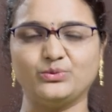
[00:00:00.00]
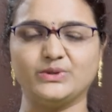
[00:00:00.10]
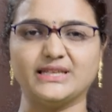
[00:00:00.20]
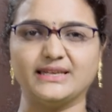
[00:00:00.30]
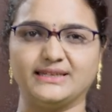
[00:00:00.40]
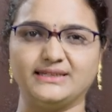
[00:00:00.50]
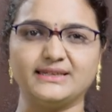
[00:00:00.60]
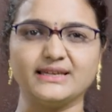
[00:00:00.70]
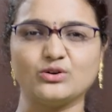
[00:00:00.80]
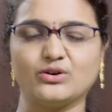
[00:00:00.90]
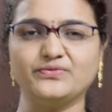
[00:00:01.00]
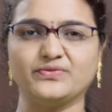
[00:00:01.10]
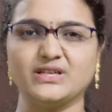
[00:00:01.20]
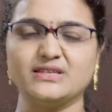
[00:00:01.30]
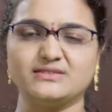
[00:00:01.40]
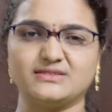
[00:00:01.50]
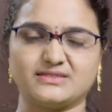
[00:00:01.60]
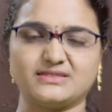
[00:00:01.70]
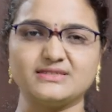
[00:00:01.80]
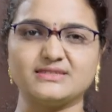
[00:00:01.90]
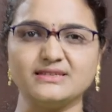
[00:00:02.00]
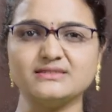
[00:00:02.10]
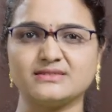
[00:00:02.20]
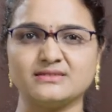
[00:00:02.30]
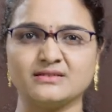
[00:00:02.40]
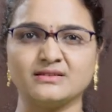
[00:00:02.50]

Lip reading: with an intake of 66.